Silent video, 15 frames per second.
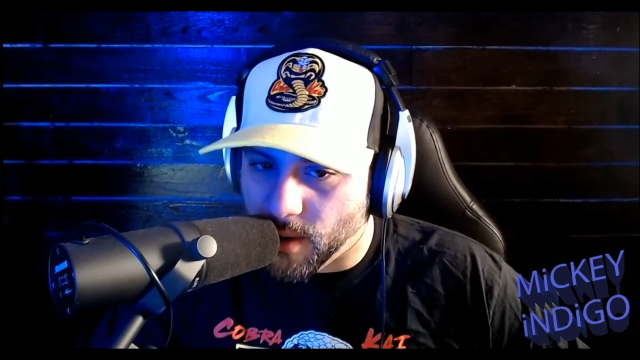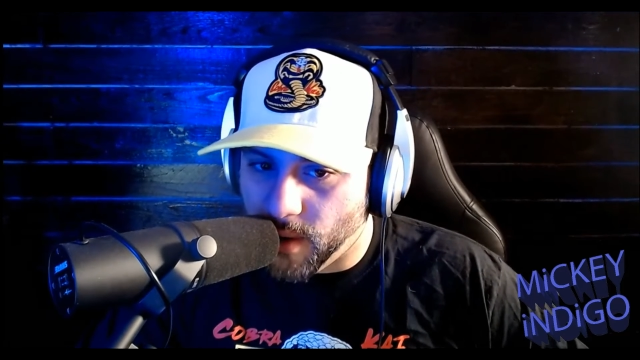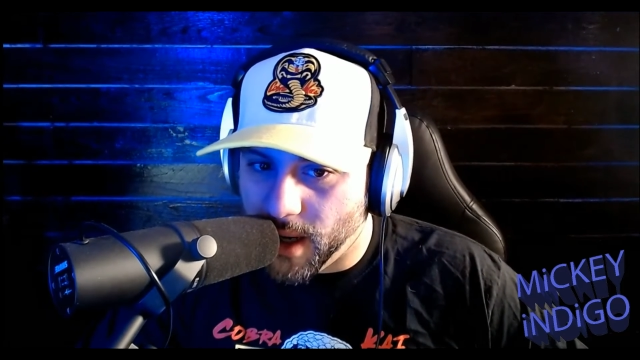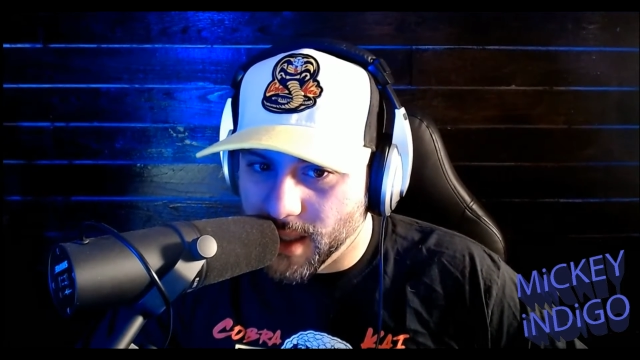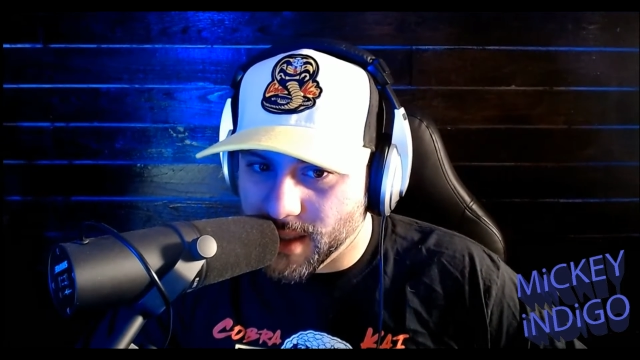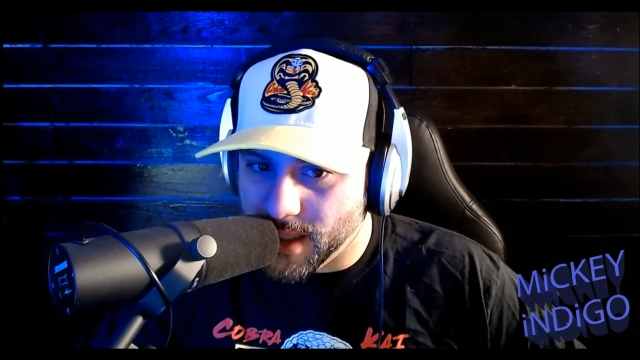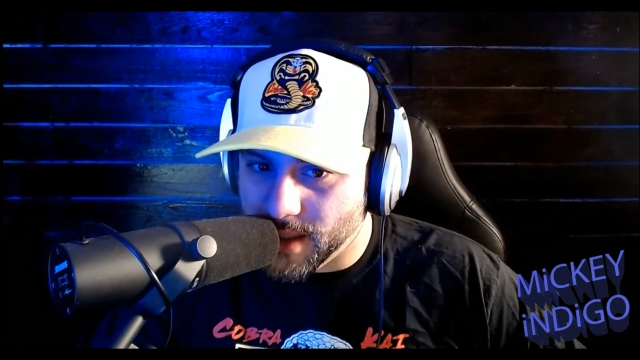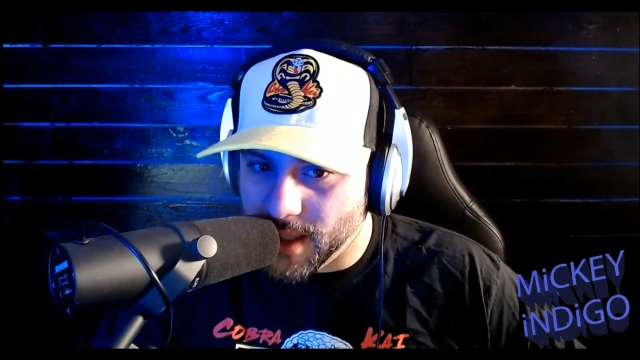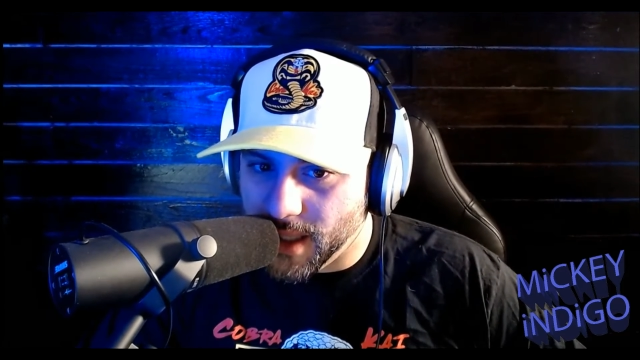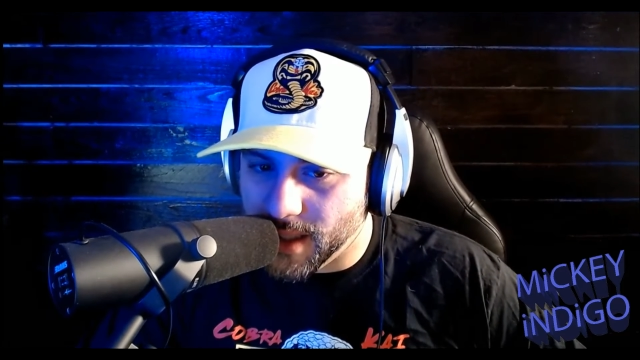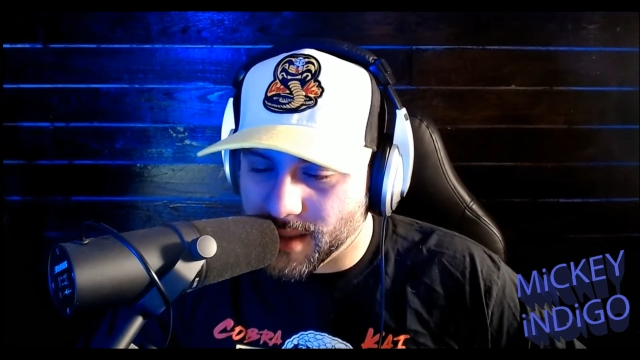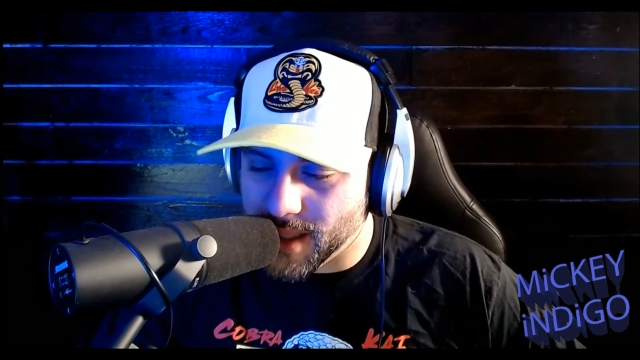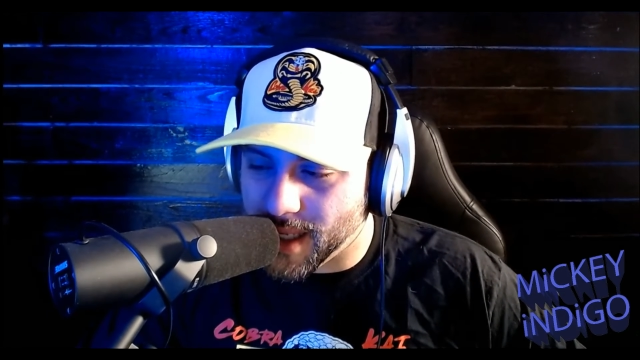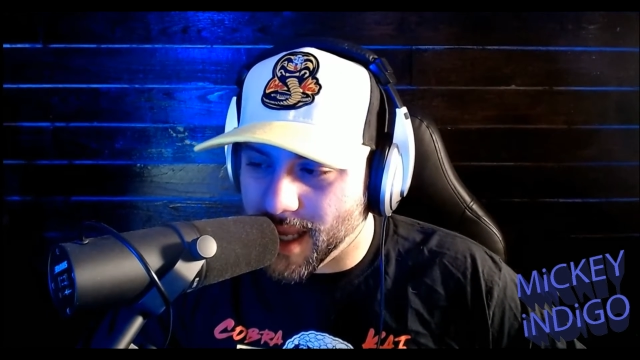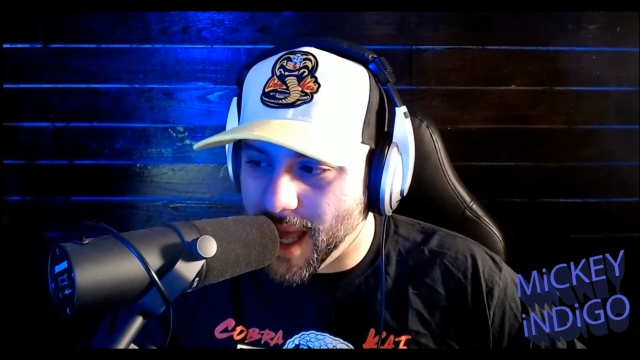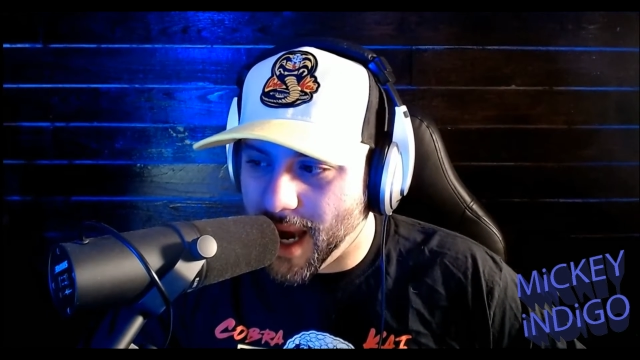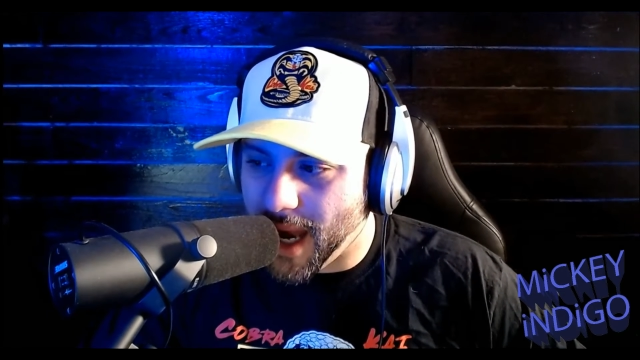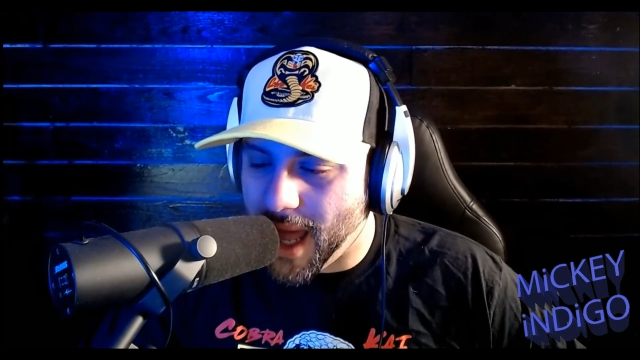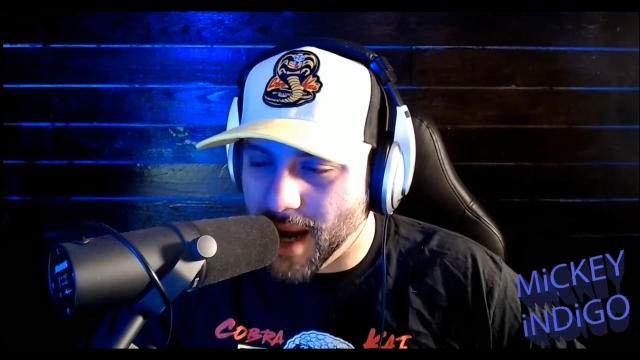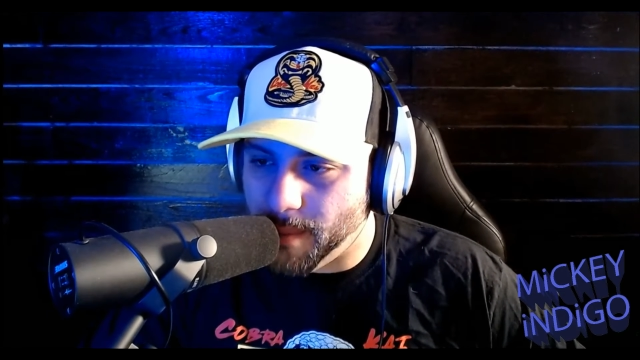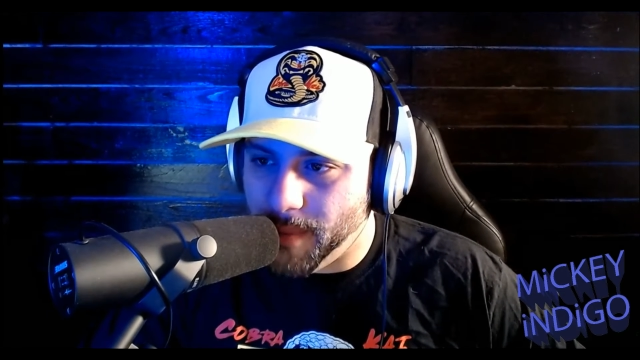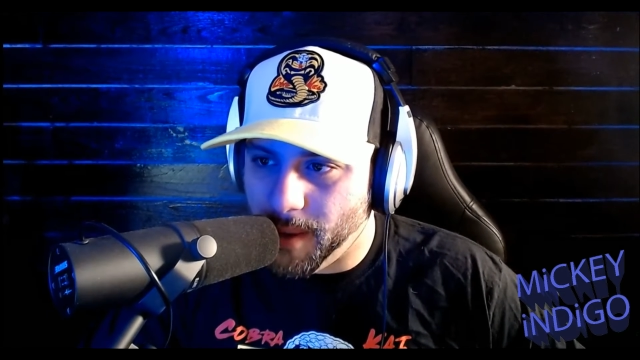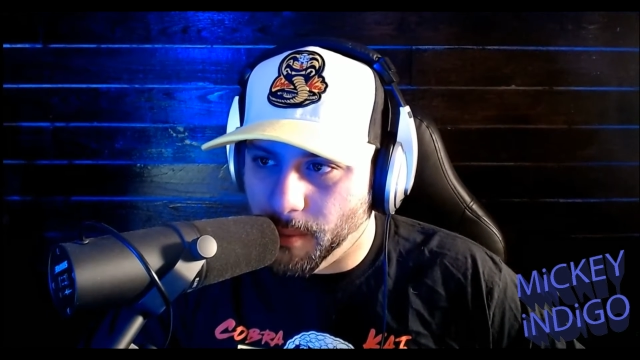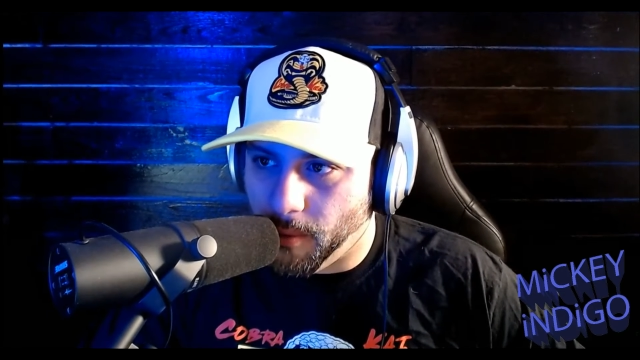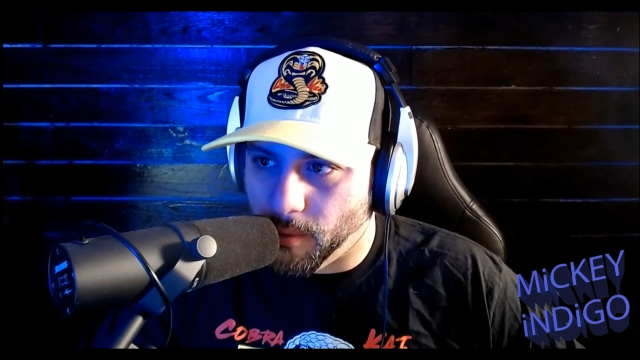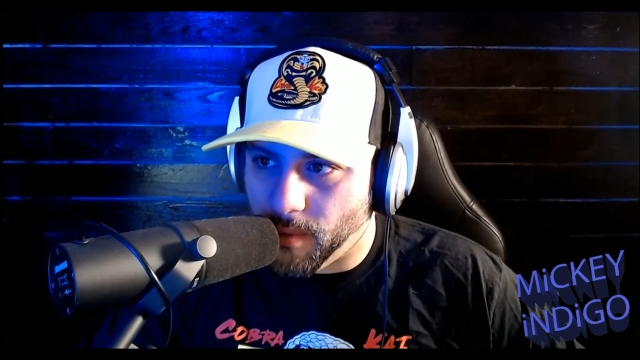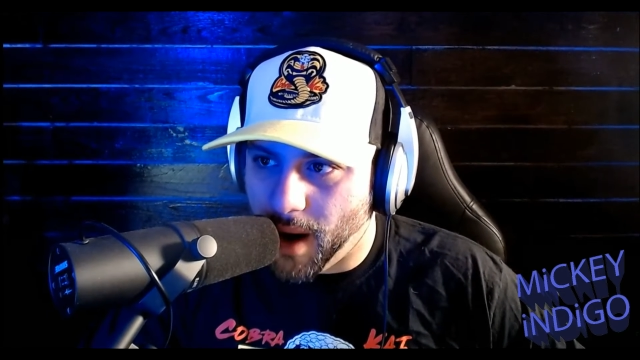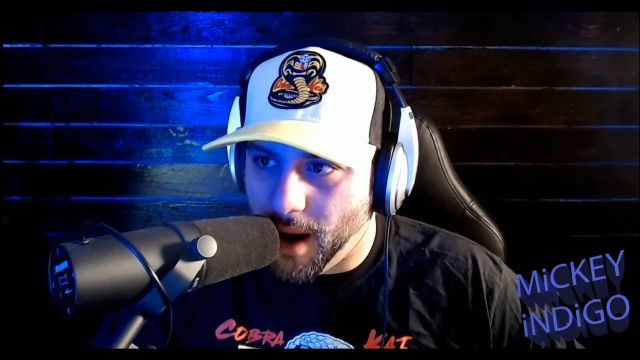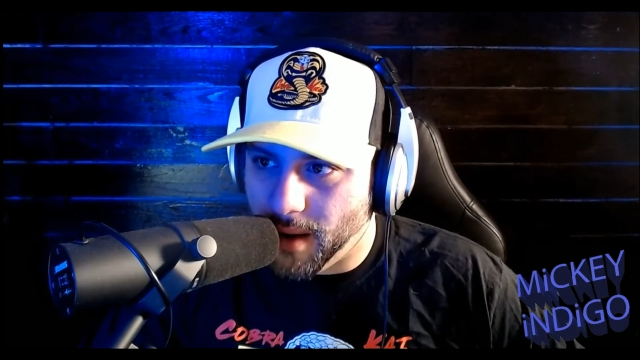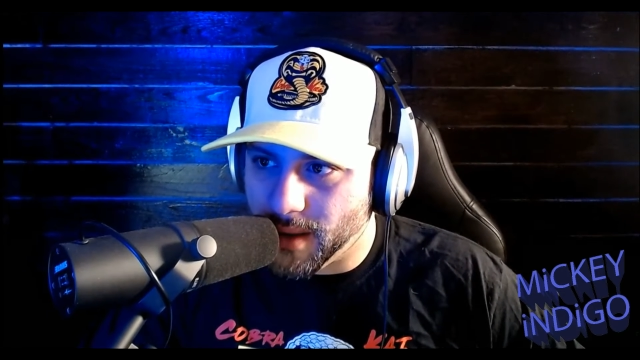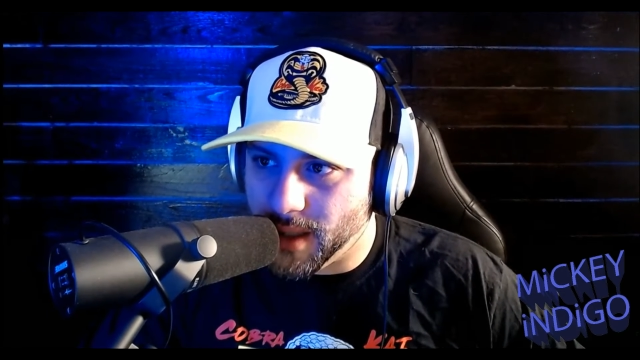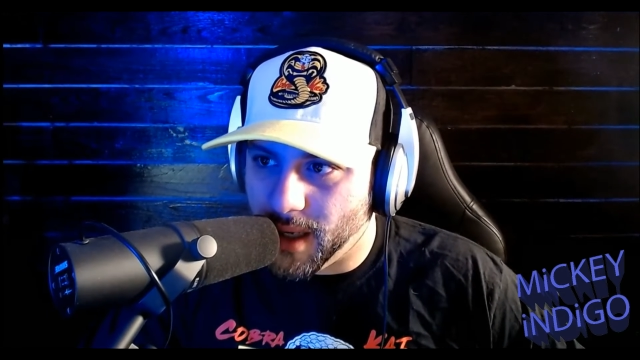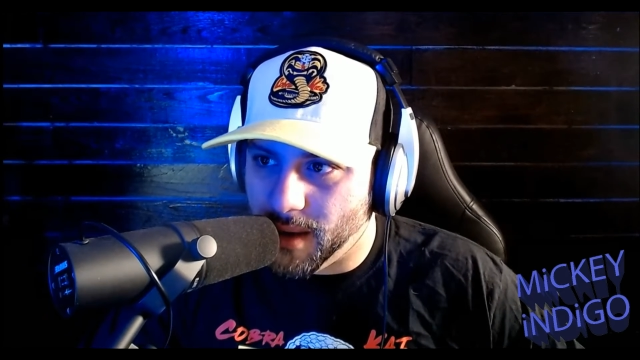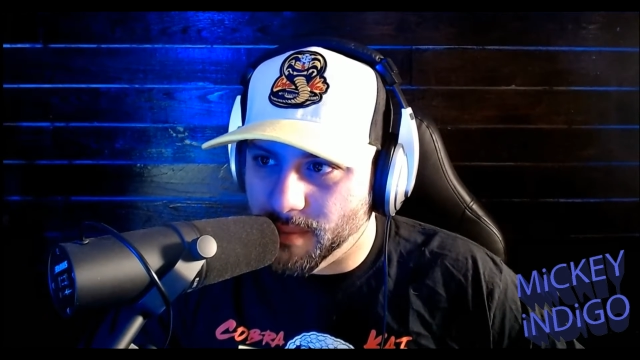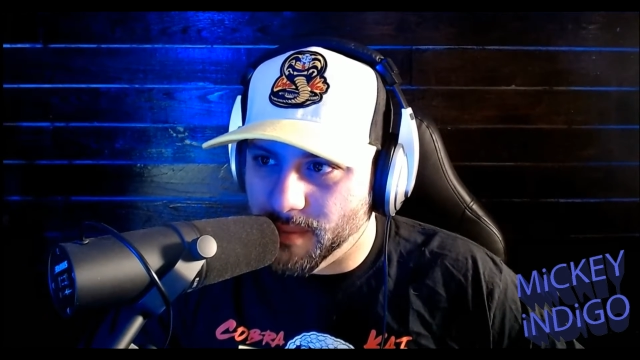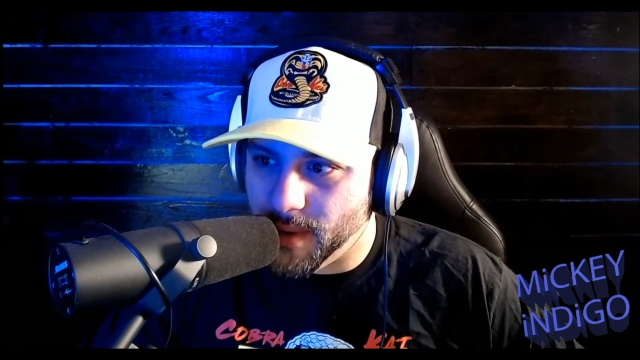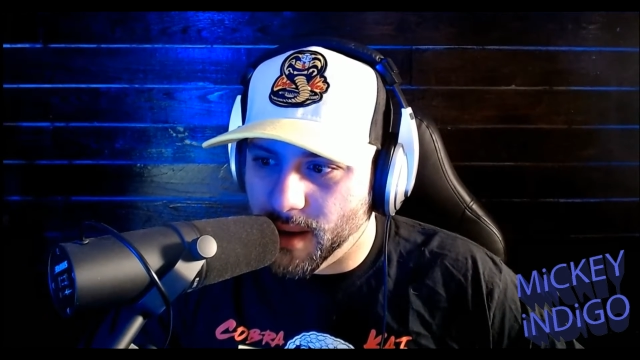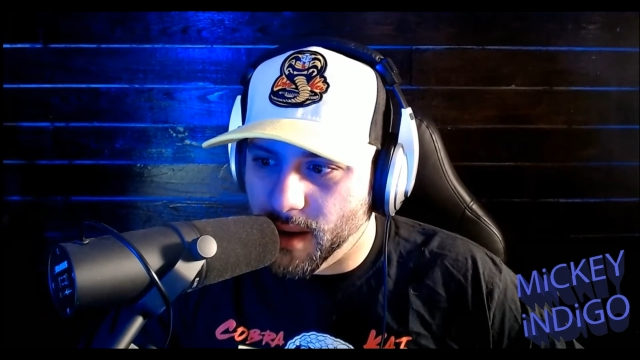crazy things that got a lot of people riled up,